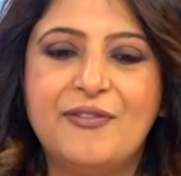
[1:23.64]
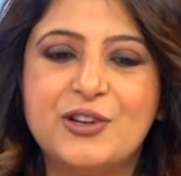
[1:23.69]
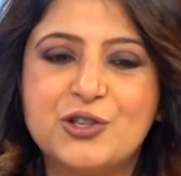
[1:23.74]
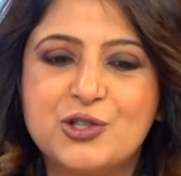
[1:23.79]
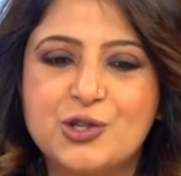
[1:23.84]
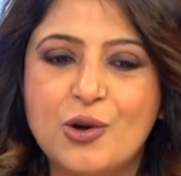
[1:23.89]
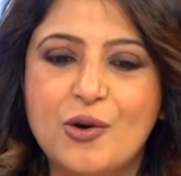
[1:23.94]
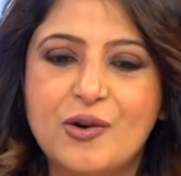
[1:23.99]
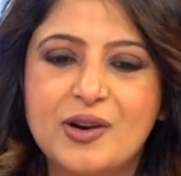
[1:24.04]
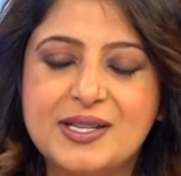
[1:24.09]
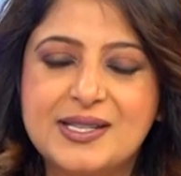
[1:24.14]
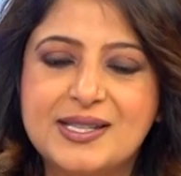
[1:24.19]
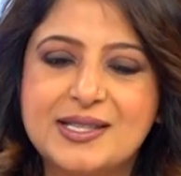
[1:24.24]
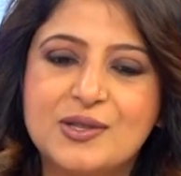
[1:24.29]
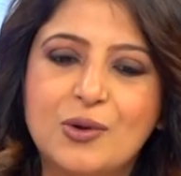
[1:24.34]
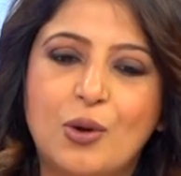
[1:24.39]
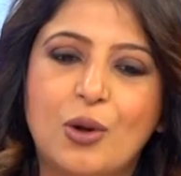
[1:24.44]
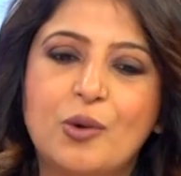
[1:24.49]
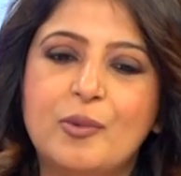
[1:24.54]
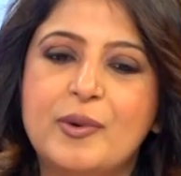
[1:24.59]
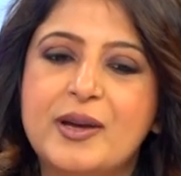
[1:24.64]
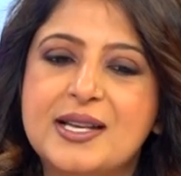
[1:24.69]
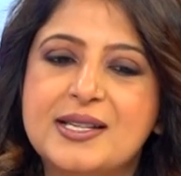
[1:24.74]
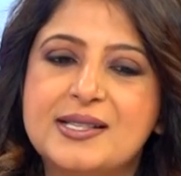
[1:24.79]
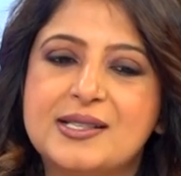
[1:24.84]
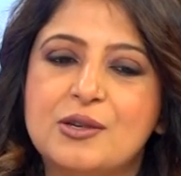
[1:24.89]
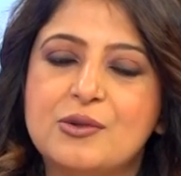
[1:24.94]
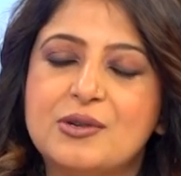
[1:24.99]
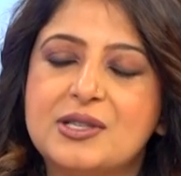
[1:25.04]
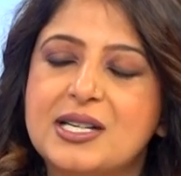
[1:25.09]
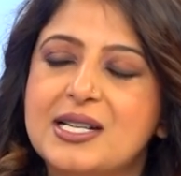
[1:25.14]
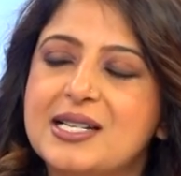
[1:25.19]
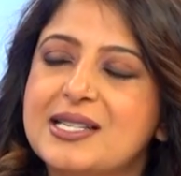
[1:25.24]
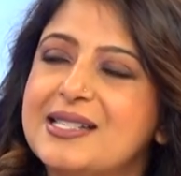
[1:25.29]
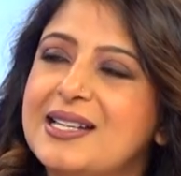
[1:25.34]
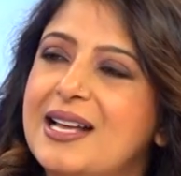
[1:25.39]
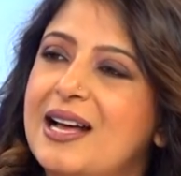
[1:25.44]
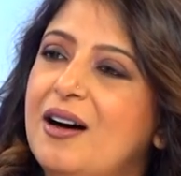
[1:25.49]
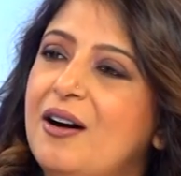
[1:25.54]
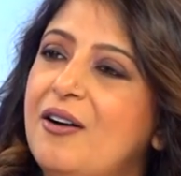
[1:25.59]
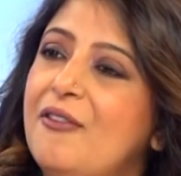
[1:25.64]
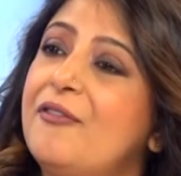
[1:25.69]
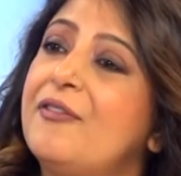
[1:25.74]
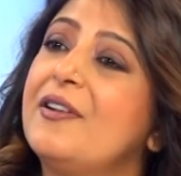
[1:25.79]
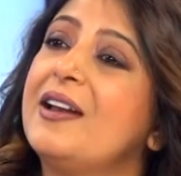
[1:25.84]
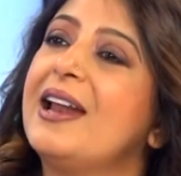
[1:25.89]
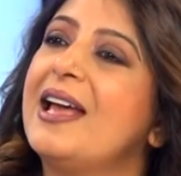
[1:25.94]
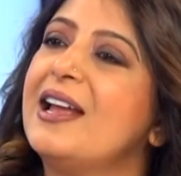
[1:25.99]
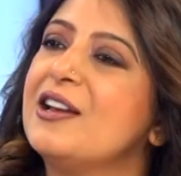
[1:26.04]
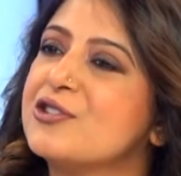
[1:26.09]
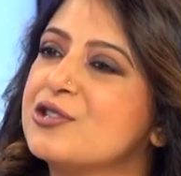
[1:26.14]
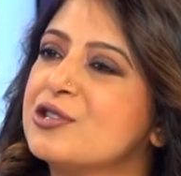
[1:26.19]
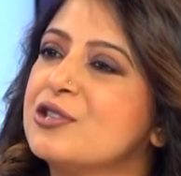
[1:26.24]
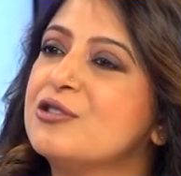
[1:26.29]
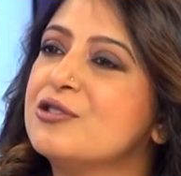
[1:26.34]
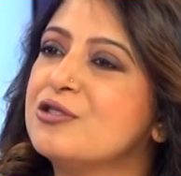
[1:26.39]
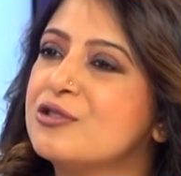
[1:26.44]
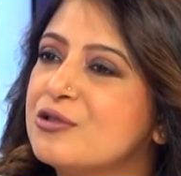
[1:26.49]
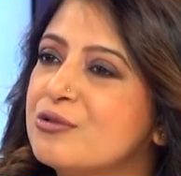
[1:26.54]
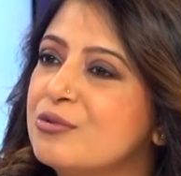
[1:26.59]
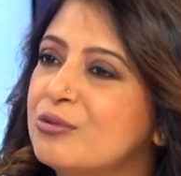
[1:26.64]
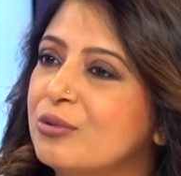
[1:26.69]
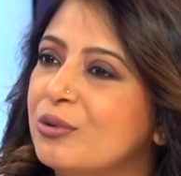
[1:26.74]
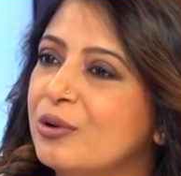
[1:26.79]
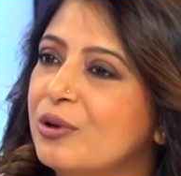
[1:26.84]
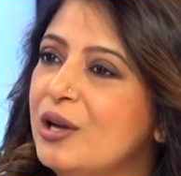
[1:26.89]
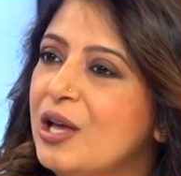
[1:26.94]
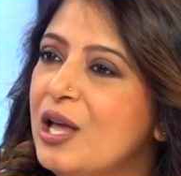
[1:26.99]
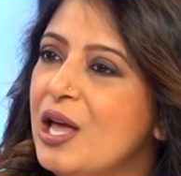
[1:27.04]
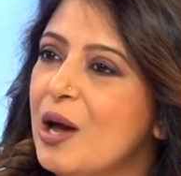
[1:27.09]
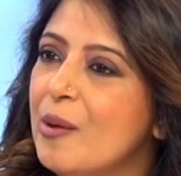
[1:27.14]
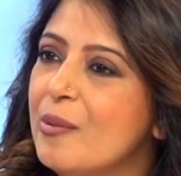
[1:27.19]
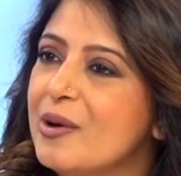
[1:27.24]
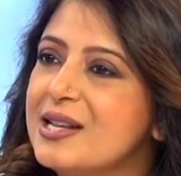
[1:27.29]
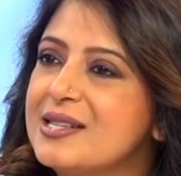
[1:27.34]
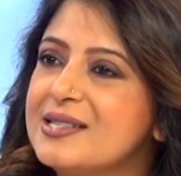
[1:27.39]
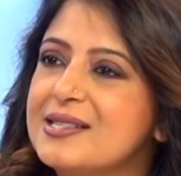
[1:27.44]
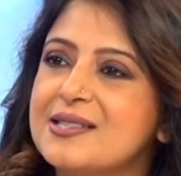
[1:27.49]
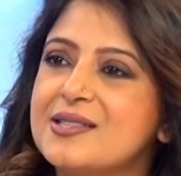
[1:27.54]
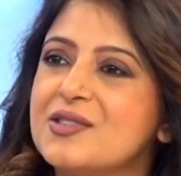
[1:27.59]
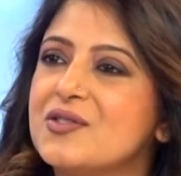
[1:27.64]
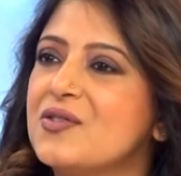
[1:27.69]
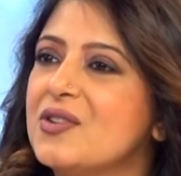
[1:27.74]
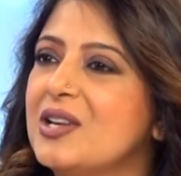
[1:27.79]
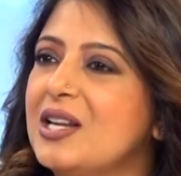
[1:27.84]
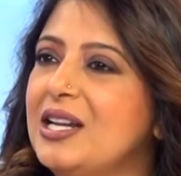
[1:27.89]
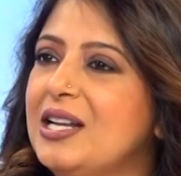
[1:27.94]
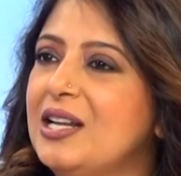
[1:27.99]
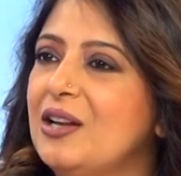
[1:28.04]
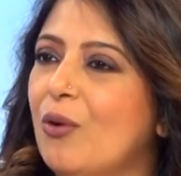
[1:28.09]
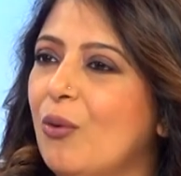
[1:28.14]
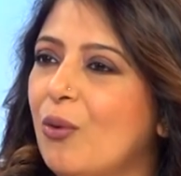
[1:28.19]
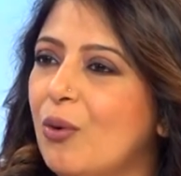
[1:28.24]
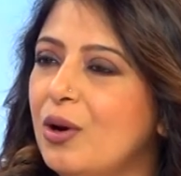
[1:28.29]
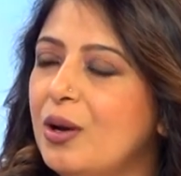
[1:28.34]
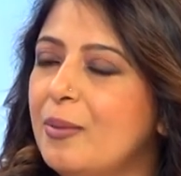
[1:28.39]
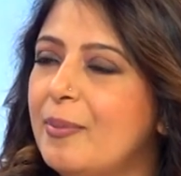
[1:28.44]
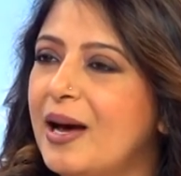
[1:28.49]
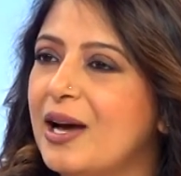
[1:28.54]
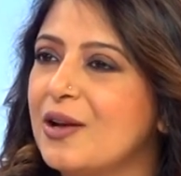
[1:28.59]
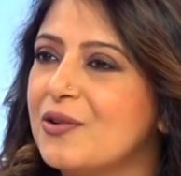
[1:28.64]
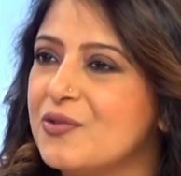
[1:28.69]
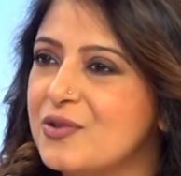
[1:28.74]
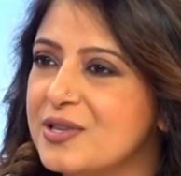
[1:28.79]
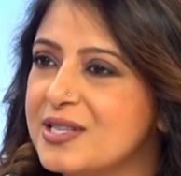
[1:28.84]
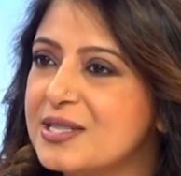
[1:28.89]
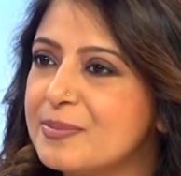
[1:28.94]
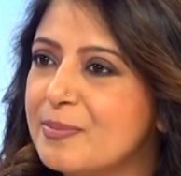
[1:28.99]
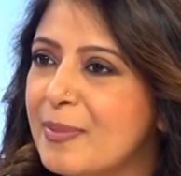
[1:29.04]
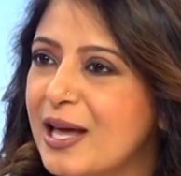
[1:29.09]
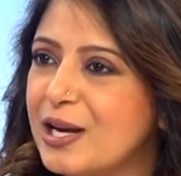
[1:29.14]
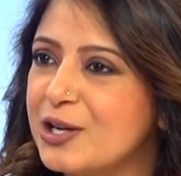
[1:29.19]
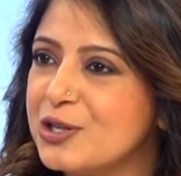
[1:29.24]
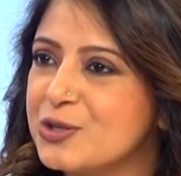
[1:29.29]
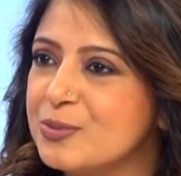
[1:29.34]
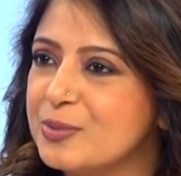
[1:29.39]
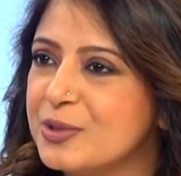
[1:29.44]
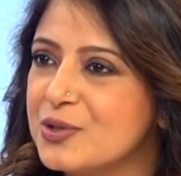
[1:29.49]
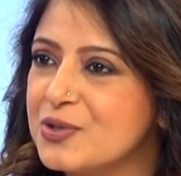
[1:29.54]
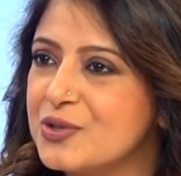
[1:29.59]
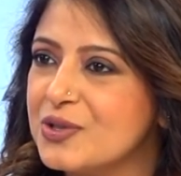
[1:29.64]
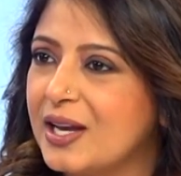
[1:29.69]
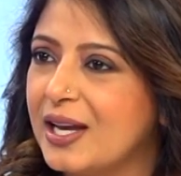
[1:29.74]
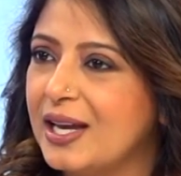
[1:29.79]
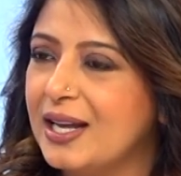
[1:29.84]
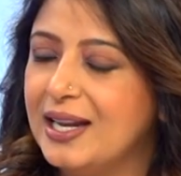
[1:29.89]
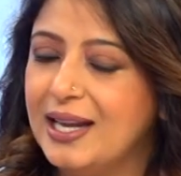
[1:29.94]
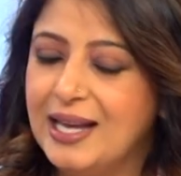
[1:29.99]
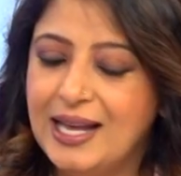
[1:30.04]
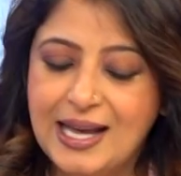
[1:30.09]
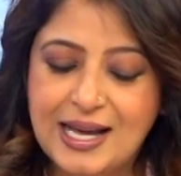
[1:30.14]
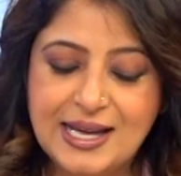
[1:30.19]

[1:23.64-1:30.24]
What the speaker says: insurance is always looked as a financial tool, whereas it's really all about risk management, right?